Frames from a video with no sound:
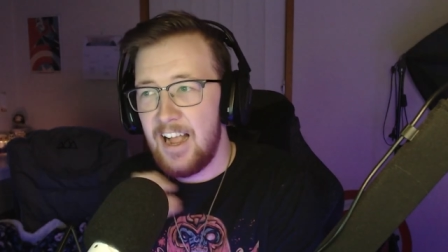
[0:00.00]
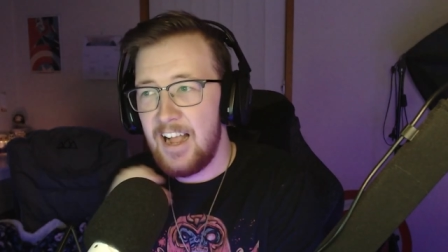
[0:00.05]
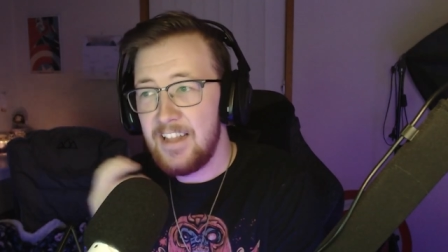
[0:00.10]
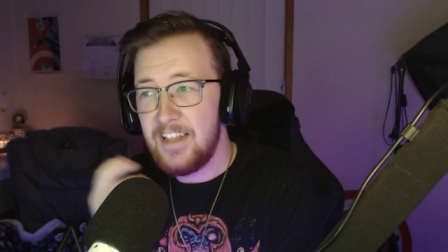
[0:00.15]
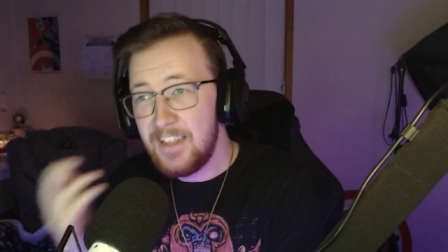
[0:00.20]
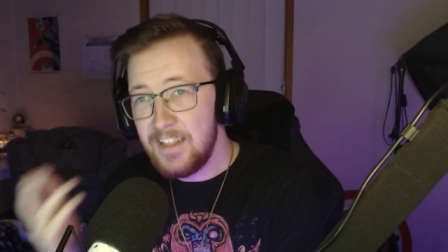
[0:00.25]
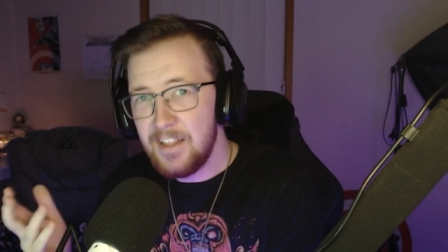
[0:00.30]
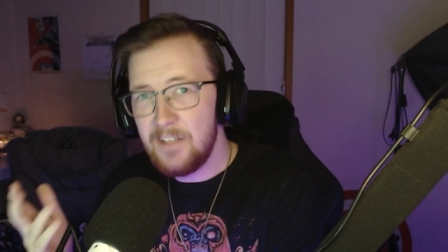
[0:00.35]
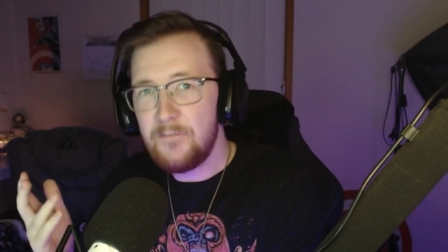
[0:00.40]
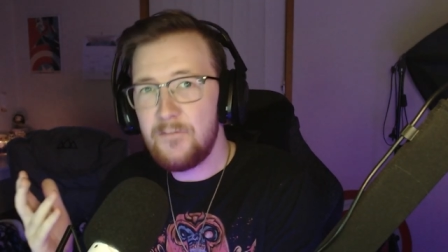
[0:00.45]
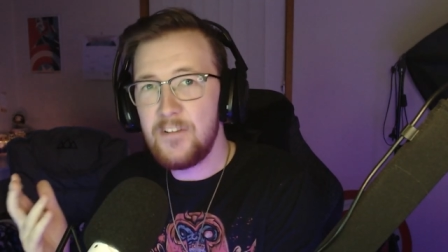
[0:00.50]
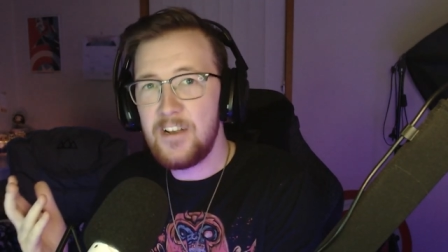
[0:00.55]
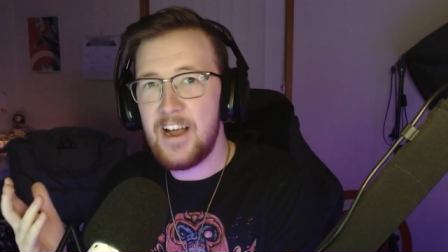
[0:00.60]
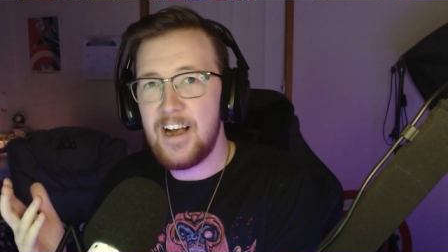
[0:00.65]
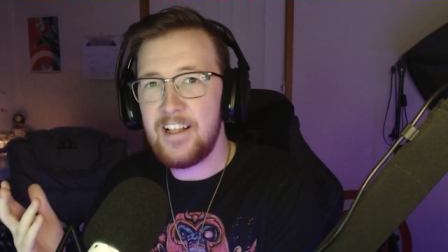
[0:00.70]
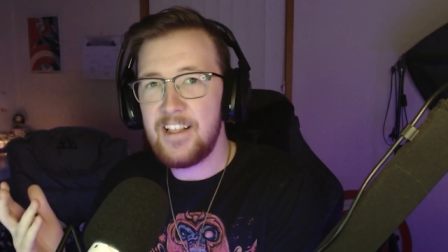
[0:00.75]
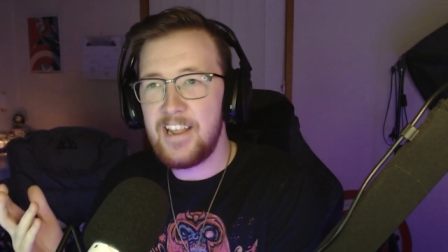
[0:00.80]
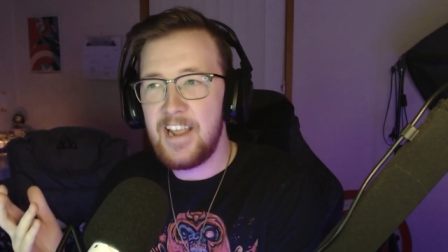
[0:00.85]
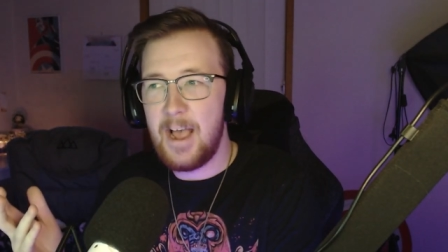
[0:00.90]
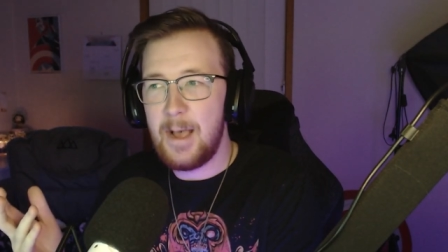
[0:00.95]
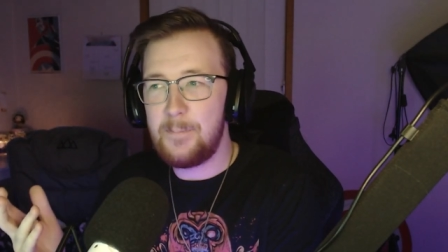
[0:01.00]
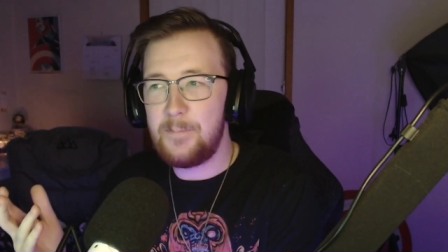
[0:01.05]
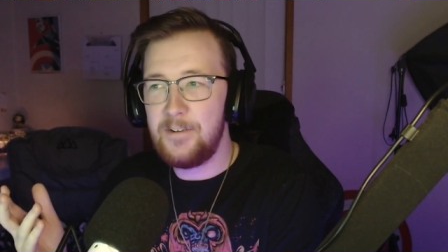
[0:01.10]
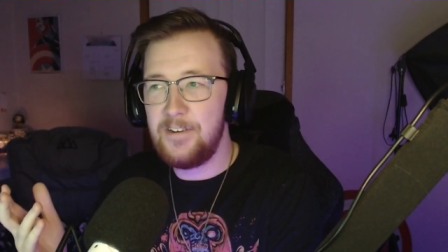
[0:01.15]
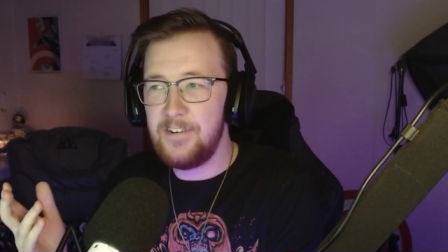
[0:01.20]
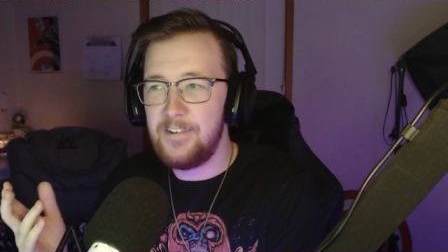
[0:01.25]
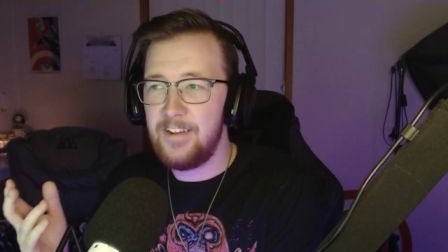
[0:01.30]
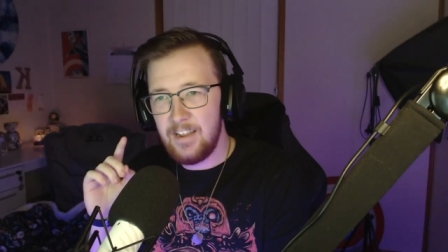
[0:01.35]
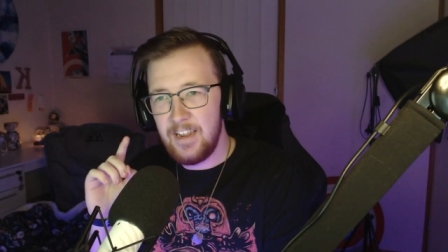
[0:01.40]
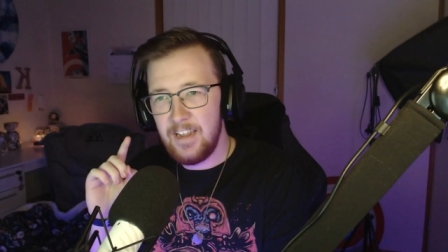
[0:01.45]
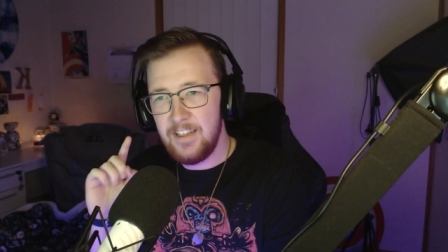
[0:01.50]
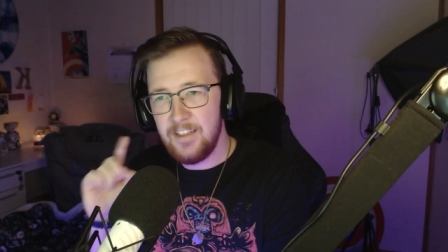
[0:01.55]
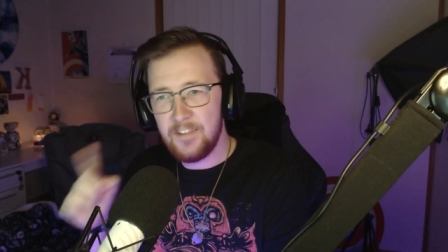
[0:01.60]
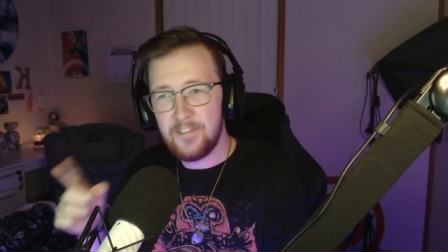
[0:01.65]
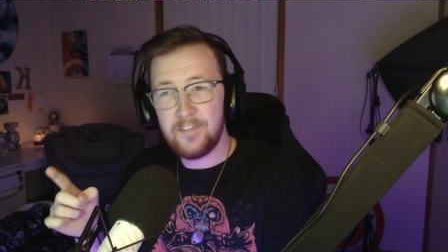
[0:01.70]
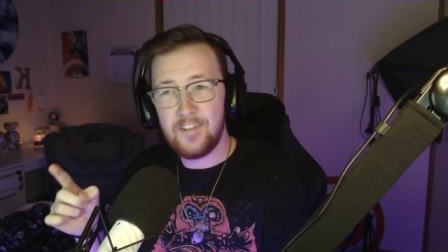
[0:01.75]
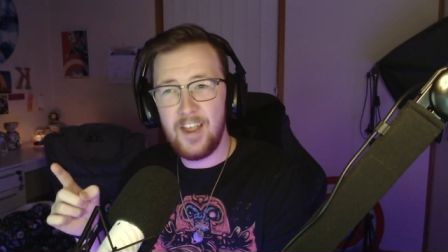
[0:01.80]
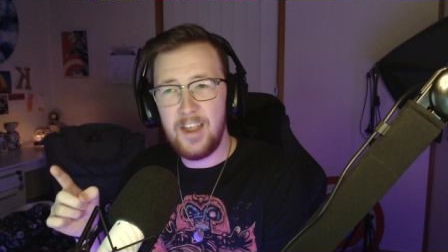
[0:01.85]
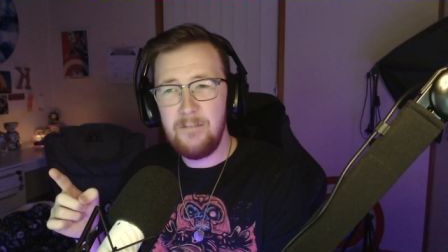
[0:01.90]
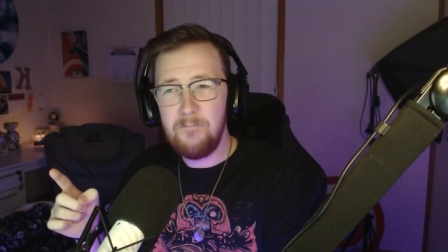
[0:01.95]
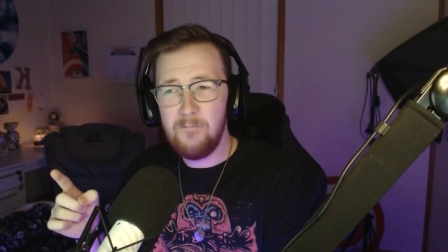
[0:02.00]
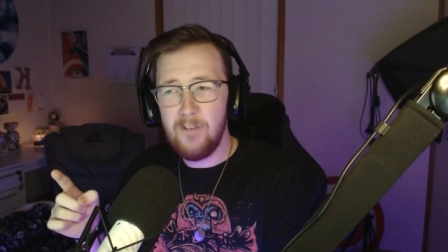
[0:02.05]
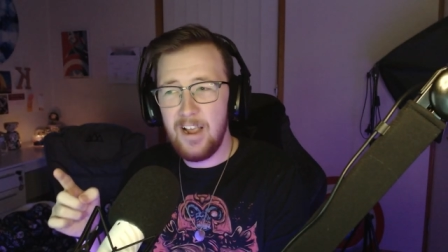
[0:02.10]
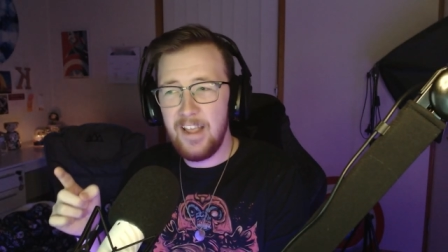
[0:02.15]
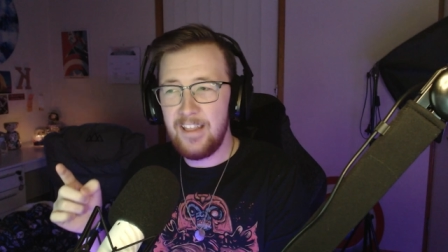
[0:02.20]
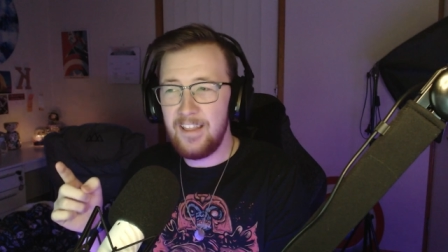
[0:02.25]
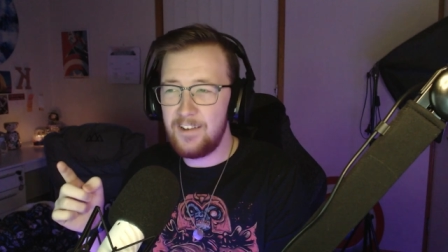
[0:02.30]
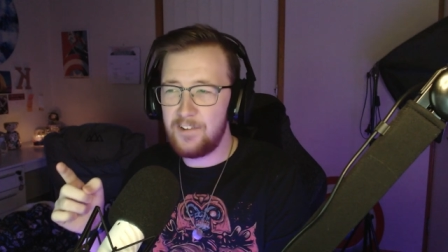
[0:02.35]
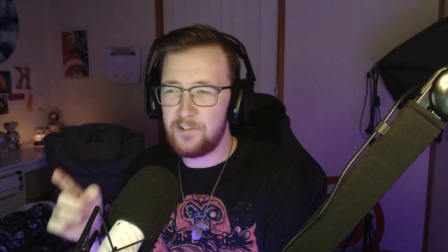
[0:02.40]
And then the finale happened. In the same way that